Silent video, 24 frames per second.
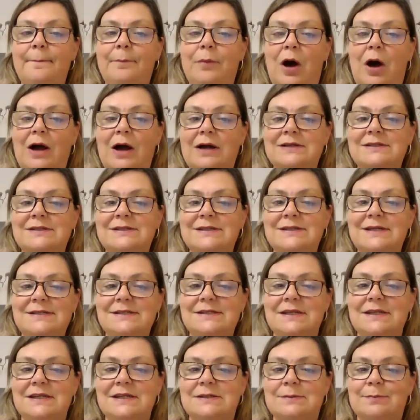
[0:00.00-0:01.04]

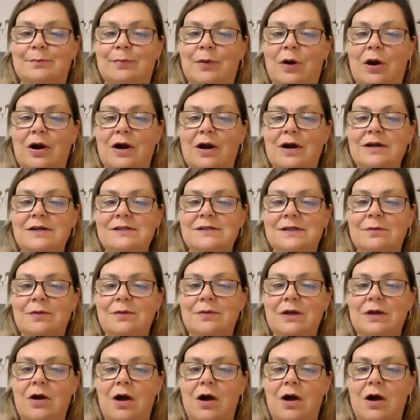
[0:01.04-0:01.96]
boxes, these bars that we